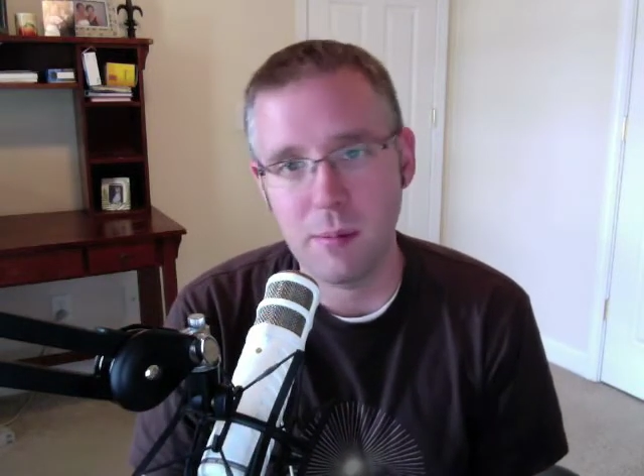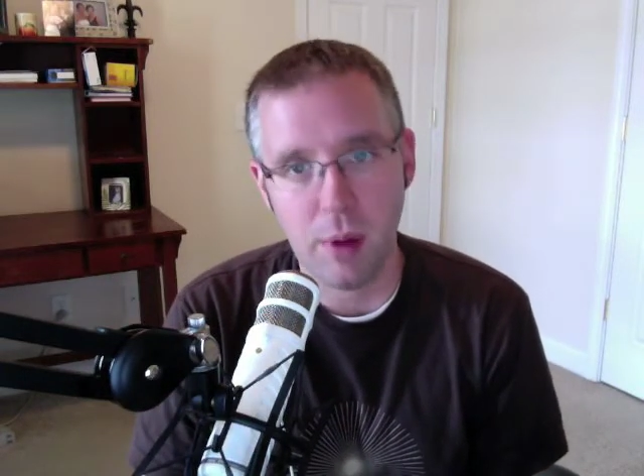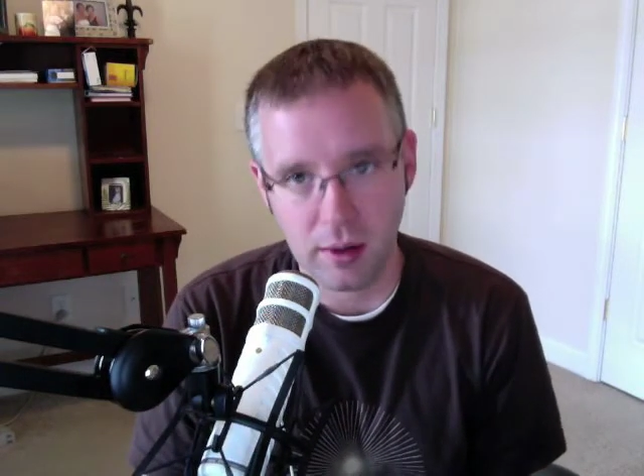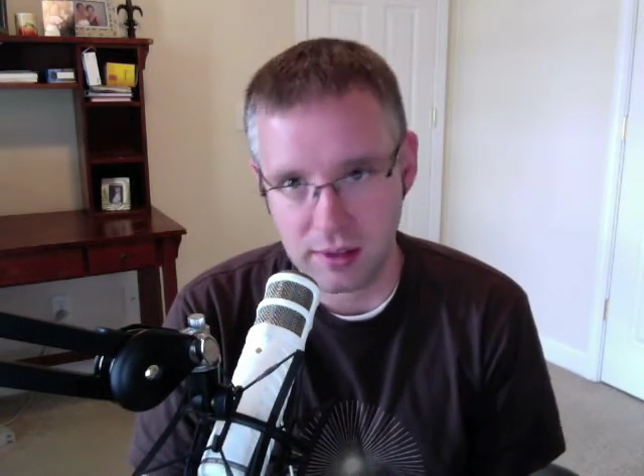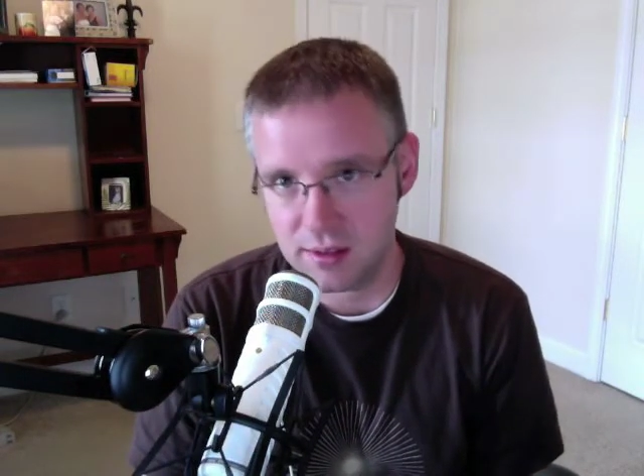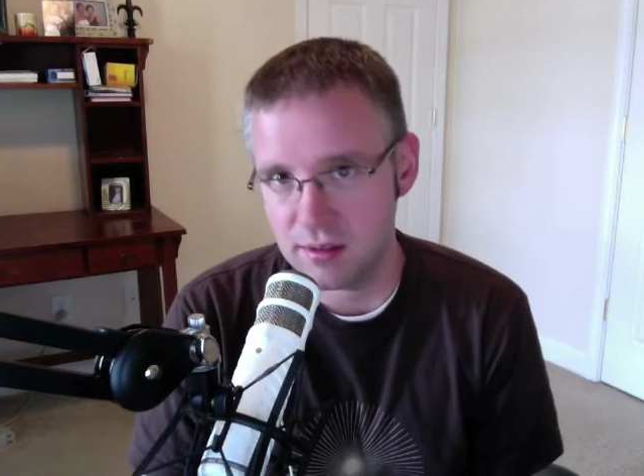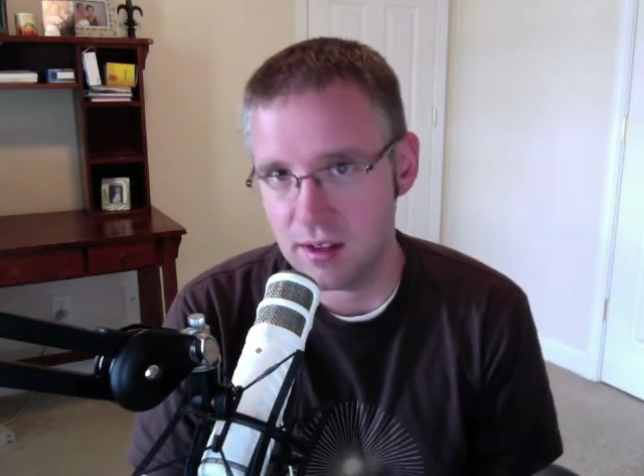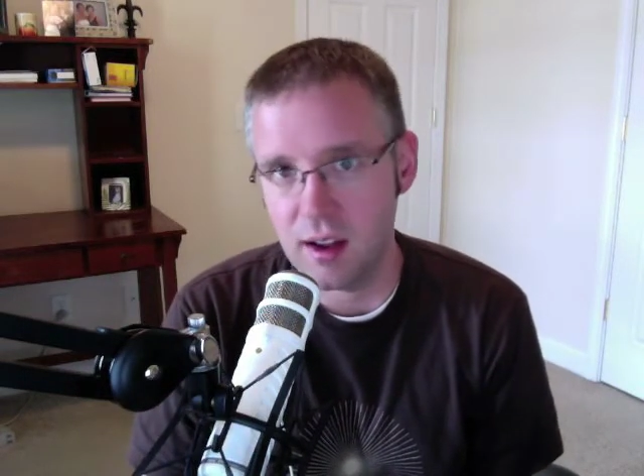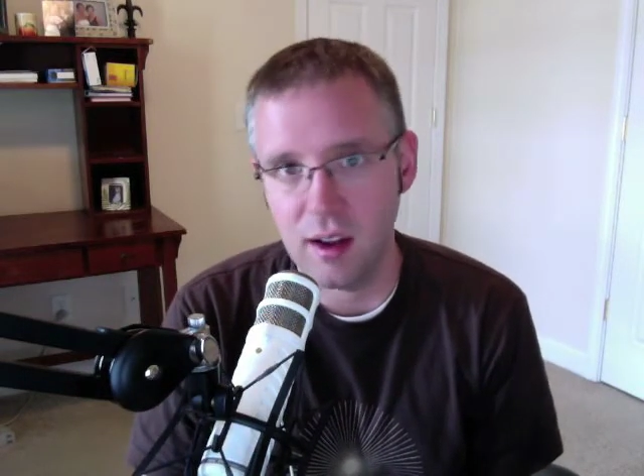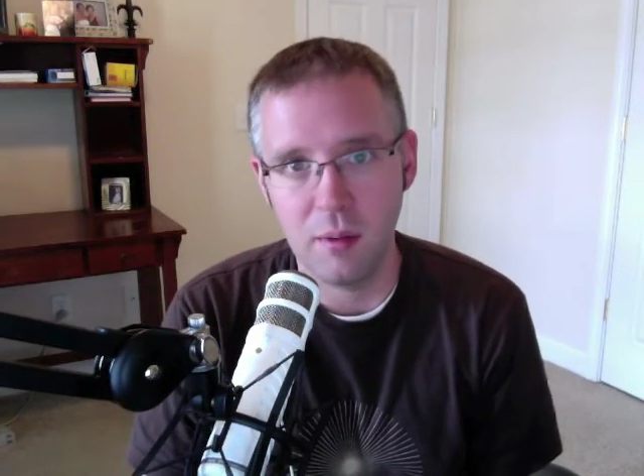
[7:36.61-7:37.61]
bugs.
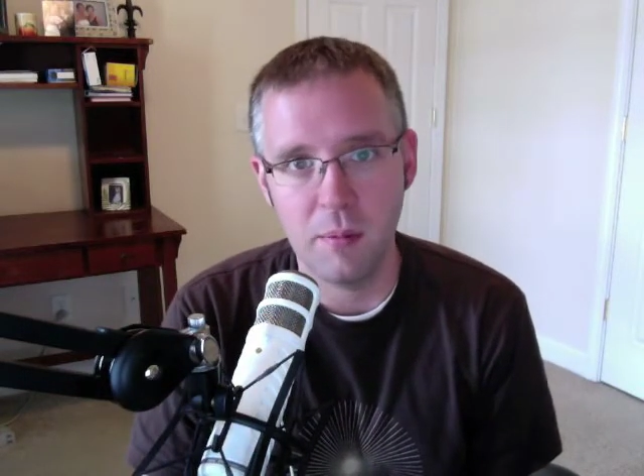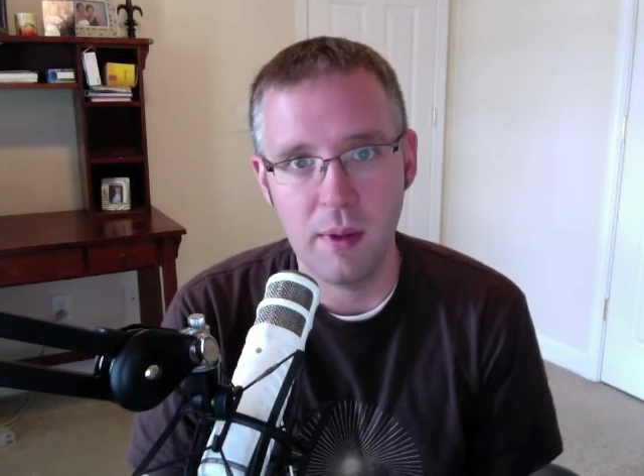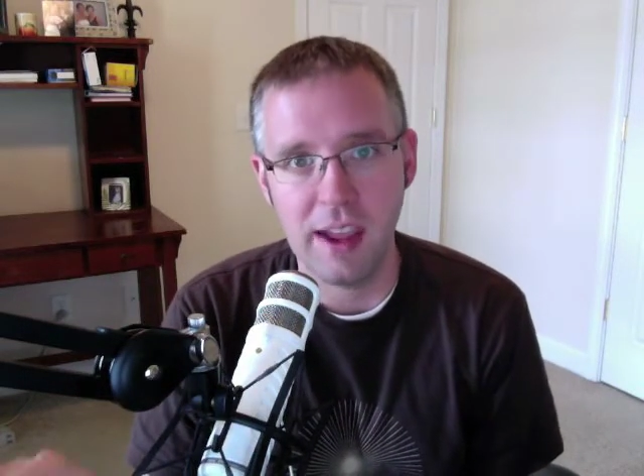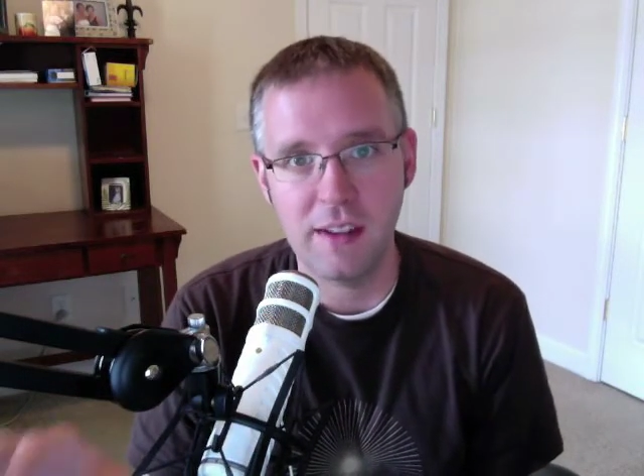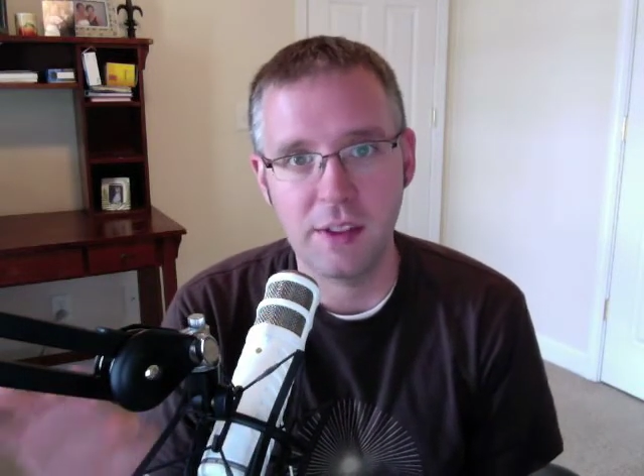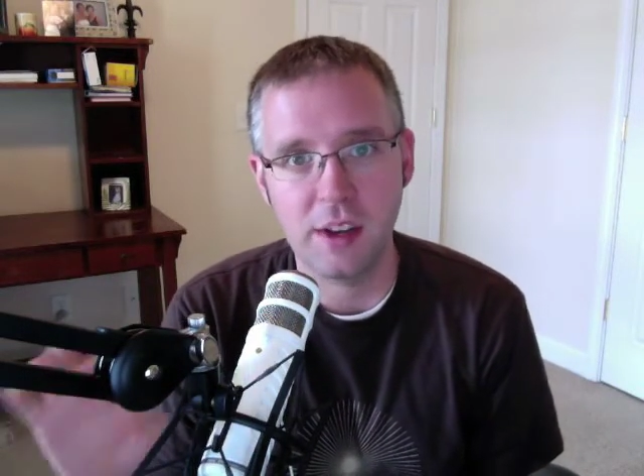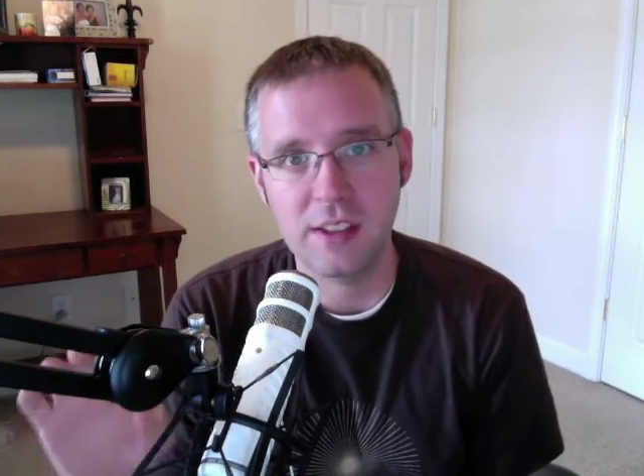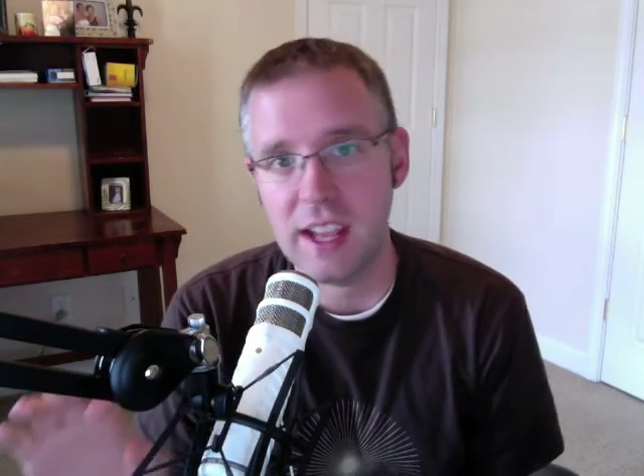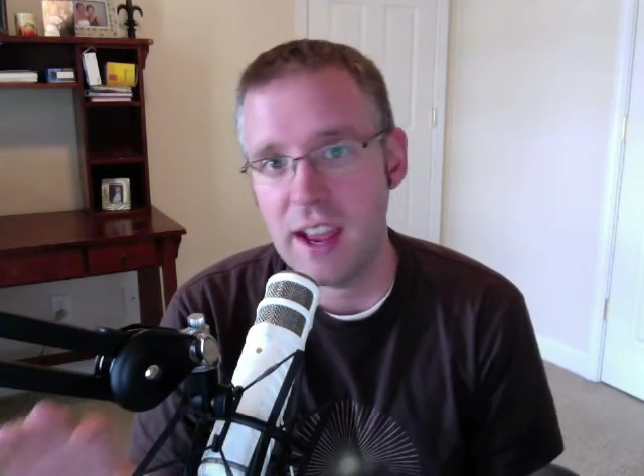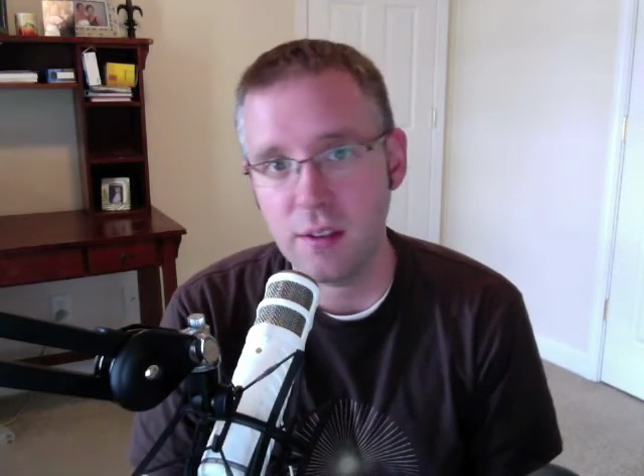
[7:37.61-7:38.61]
If
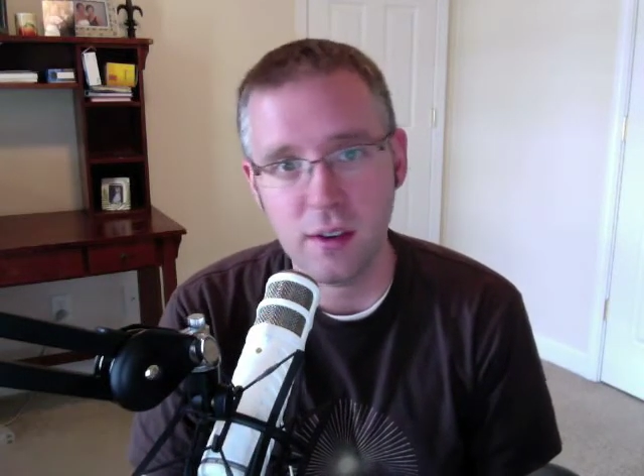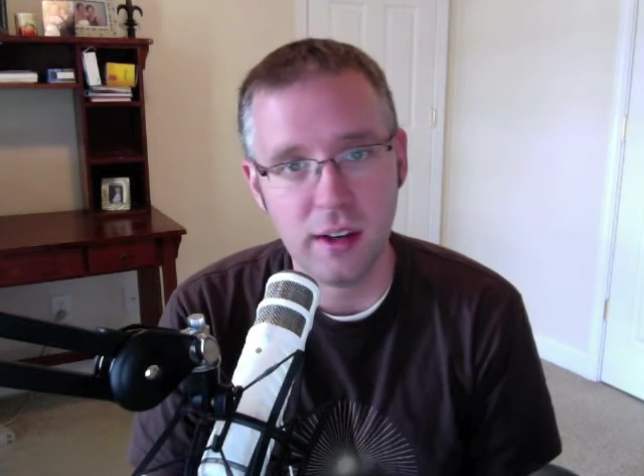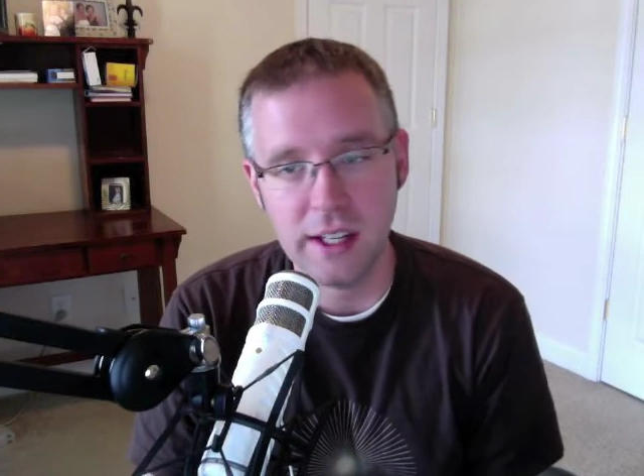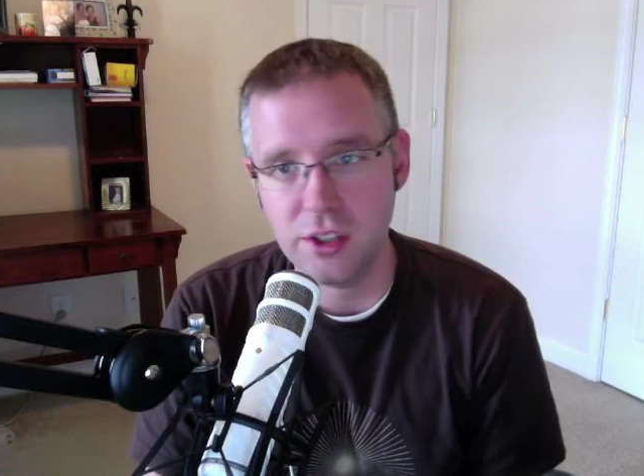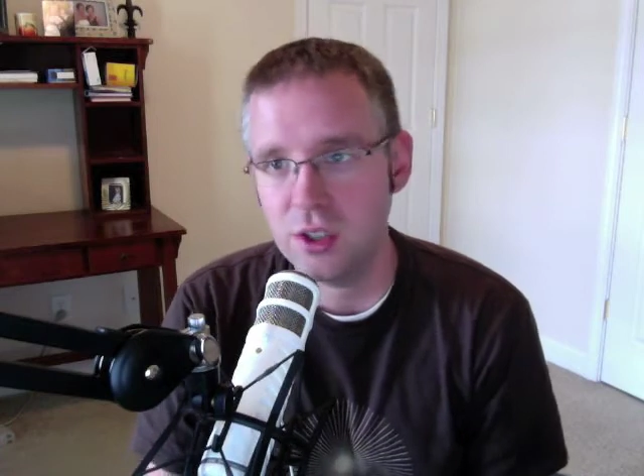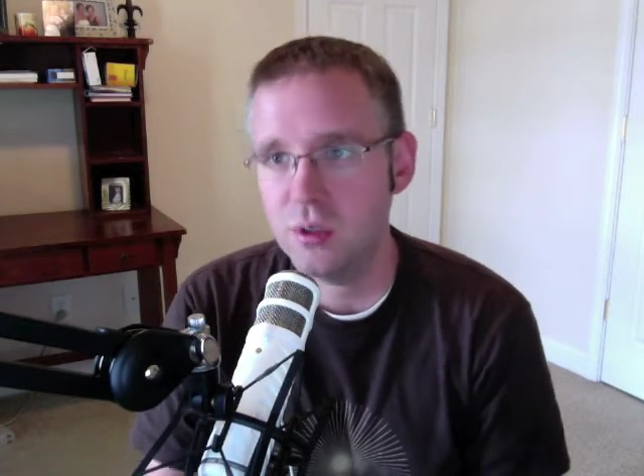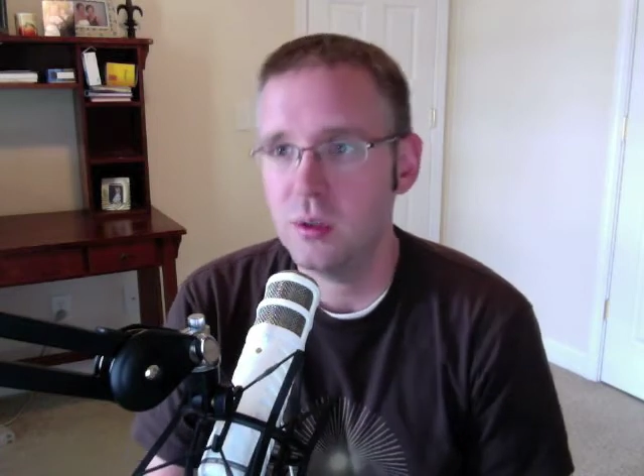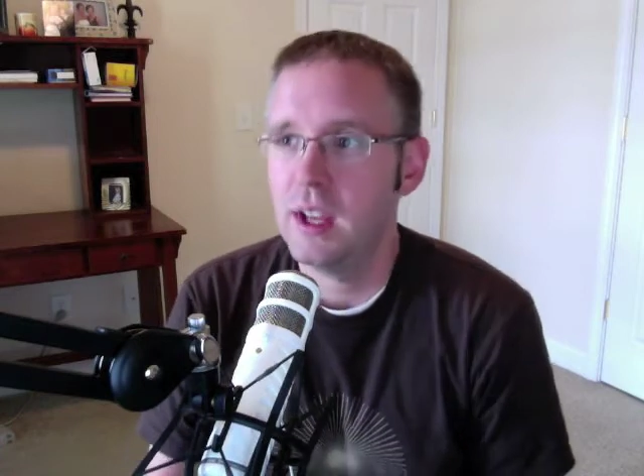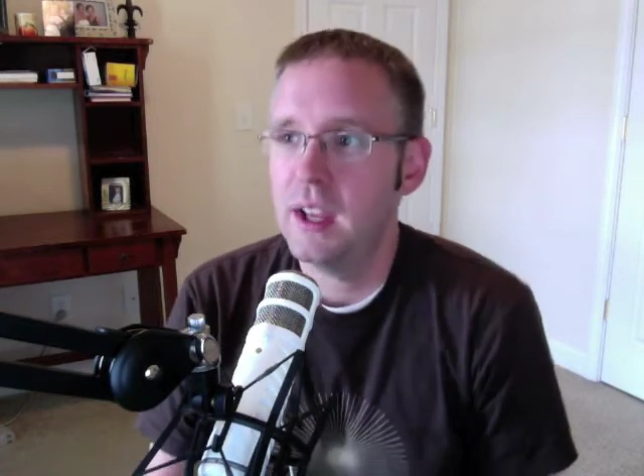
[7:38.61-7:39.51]
there's ever an issue,